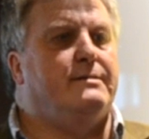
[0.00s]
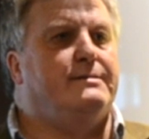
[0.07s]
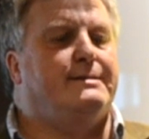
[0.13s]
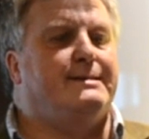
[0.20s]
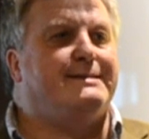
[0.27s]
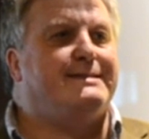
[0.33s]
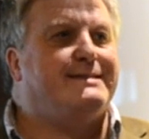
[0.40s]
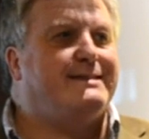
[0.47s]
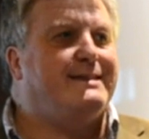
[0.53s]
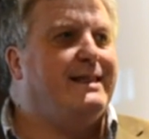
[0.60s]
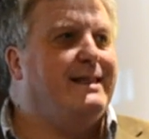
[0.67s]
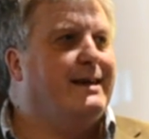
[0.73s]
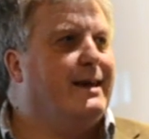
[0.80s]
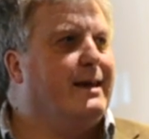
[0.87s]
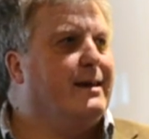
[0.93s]

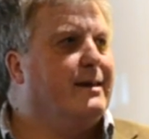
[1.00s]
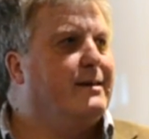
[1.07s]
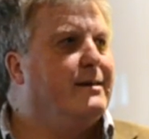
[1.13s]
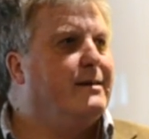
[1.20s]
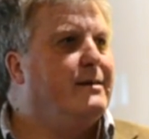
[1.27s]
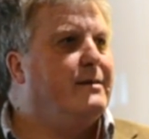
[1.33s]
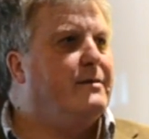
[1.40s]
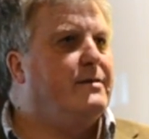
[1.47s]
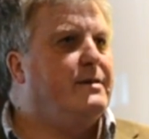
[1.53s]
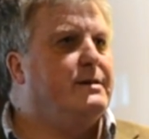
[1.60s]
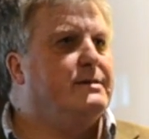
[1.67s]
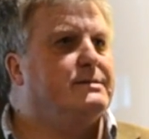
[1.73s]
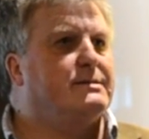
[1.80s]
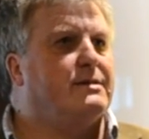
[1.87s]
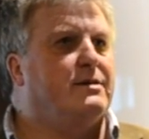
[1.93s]
distilling the
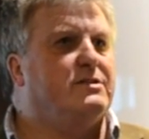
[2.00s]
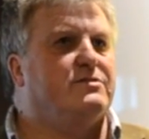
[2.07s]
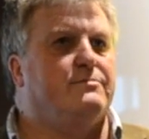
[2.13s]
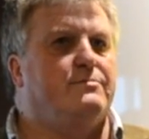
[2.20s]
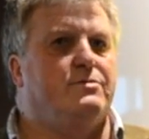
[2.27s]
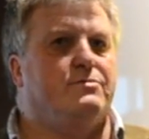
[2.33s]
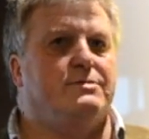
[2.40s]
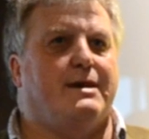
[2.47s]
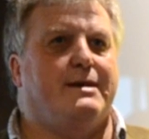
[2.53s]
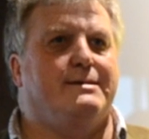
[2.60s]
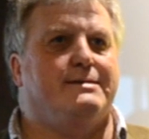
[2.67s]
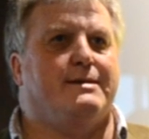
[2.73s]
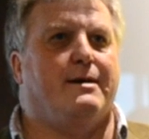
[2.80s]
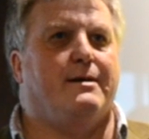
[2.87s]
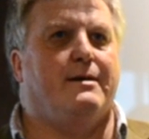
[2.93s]
insights from your
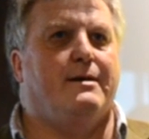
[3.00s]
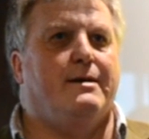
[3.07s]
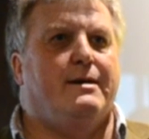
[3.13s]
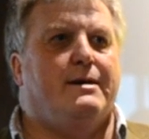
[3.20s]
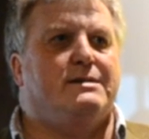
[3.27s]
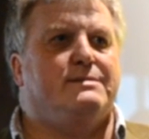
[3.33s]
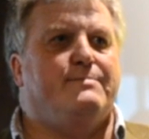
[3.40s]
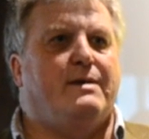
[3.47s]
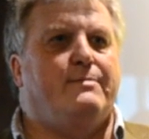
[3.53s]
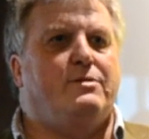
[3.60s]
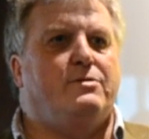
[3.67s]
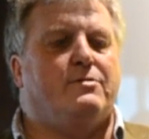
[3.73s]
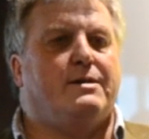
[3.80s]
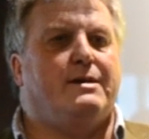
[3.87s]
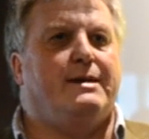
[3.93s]
data is maybe
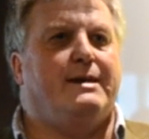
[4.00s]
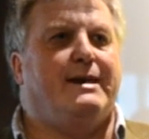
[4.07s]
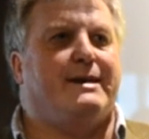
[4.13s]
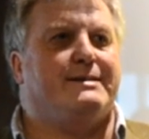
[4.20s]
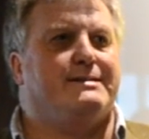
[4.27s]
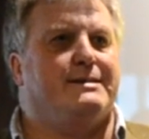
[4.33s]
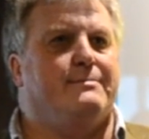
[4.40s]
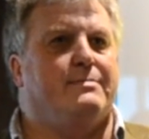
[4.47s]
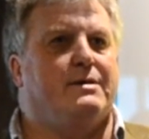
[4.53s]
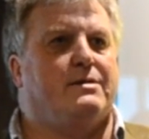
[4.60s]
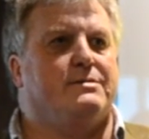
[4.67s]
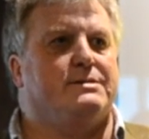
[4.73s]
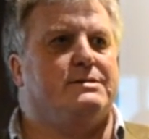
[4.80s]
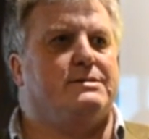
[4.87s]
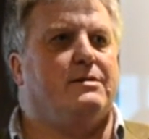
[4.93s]
your key asset,
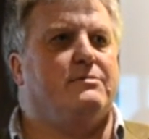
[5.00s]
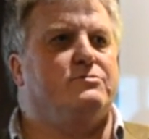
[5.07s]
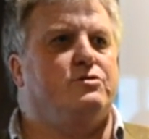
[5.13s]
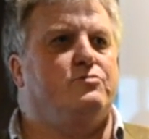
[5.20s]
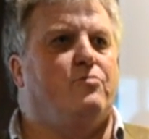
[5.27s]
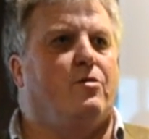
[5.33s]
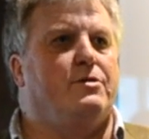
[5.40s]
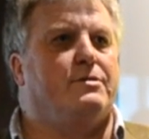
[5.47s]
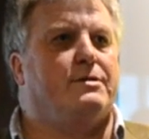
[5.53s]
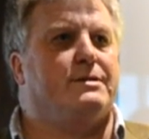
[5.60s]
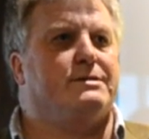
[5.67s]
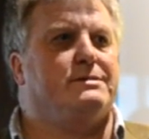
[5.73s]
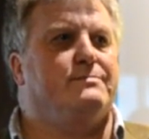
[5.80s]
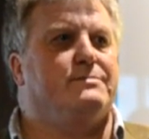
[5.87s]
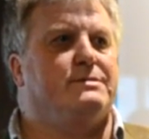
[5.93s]
because it tells you what your
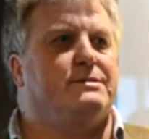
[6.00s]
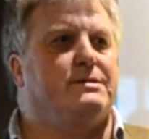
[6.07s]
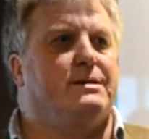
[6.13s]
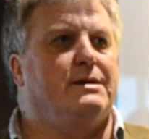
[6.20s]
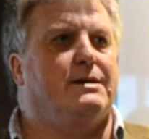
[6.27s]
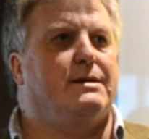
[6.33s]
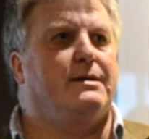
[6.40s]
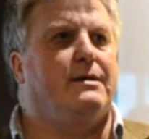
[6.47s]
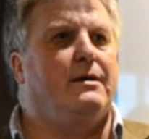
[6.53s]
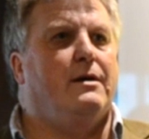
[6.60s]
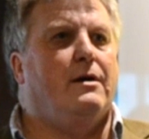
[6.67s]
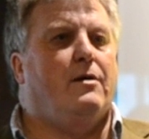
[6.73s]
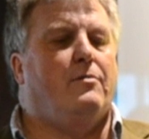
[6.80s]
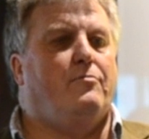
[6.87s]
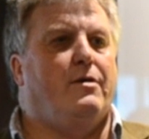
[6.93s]
customers are thinking
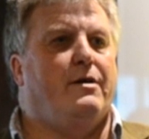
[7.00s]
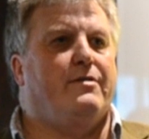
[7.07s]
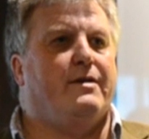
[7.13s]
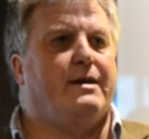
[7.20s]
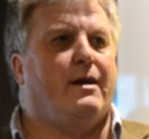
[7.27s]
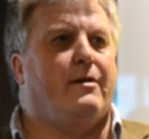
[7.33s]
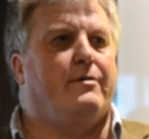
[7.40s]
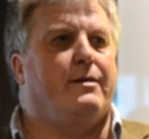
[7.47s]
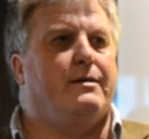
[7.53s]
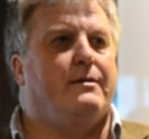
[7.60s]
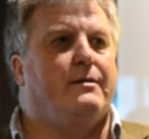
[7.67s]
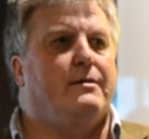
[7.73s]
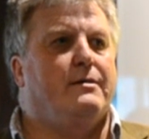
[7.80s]
and where they're going.